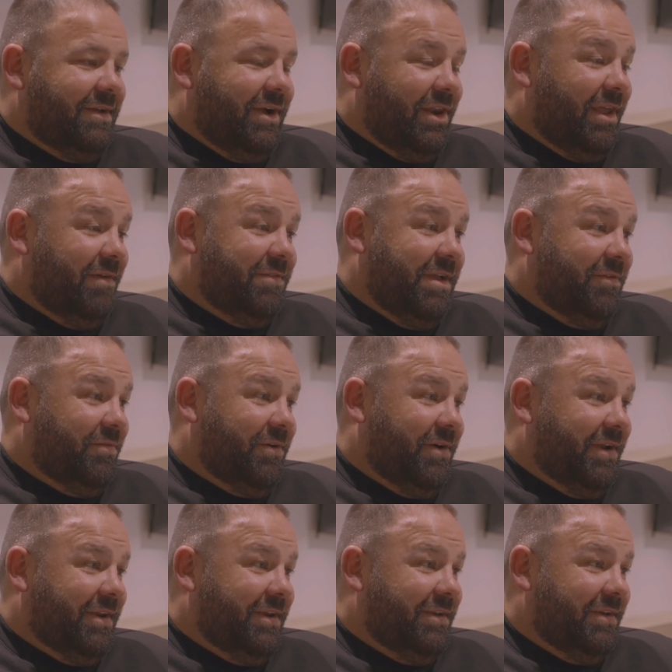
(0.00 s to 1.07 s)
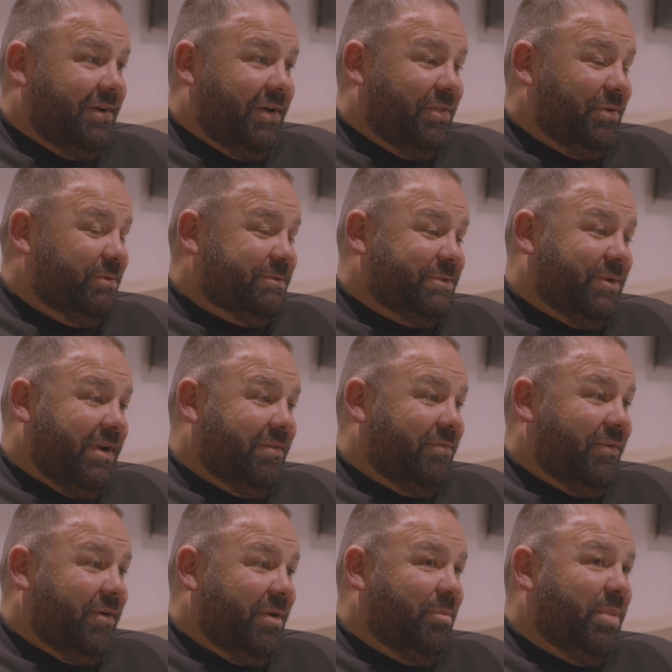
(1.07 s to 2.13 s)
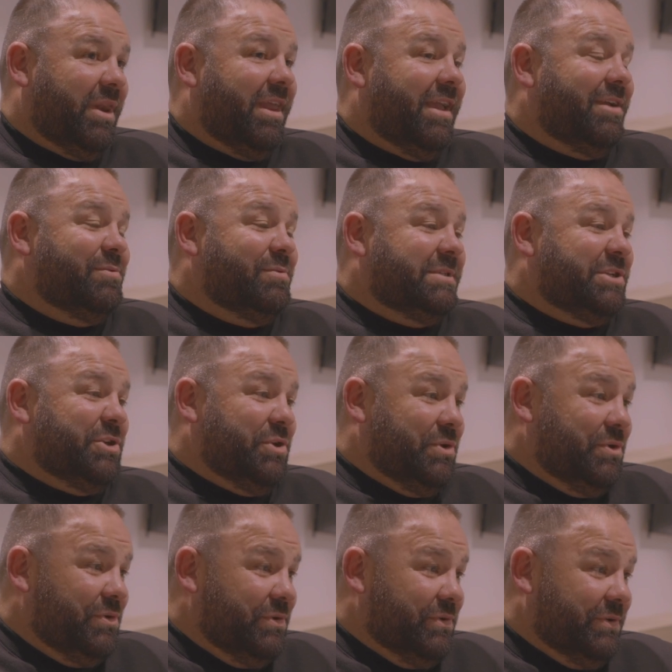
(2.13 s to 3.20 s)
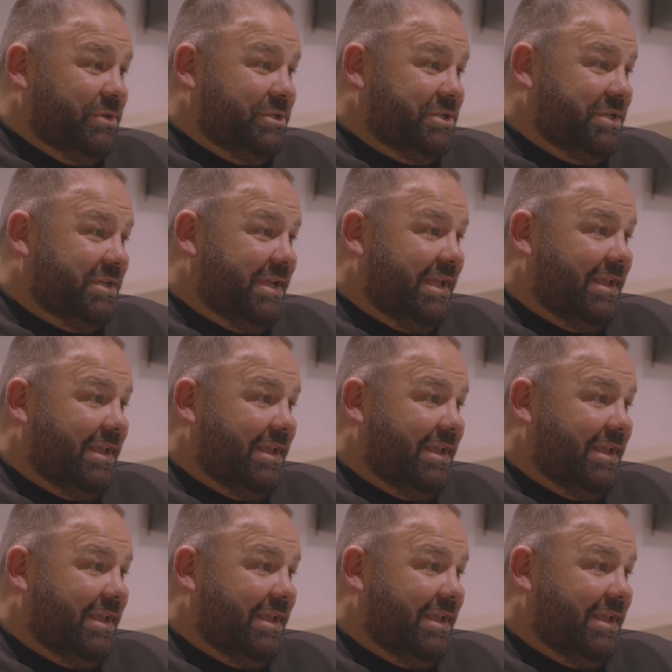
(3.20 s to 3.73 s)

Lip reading: I loved that fight. I thought it was a great fight. Berlanga was huge.